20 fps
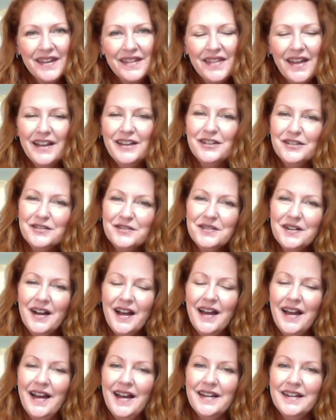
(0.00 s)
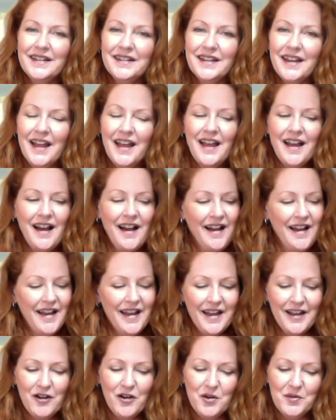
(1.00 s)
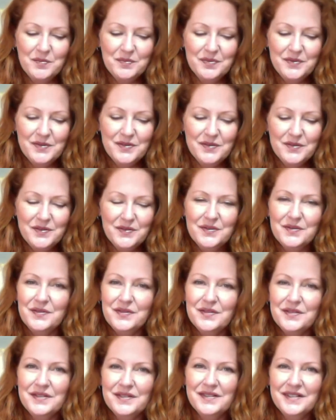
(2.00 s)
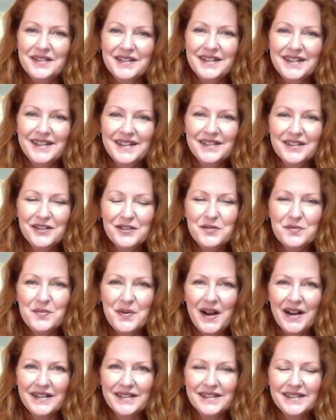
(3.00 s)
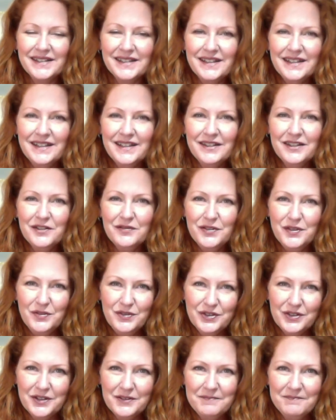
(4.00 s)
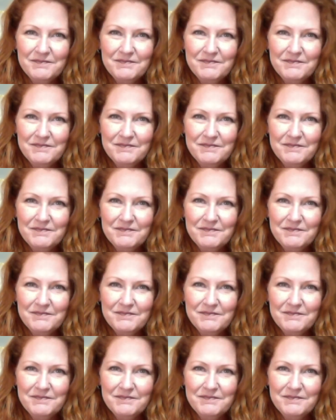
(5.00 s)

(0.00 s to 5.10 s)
Thank you, and I hope to hear you practicing in the future.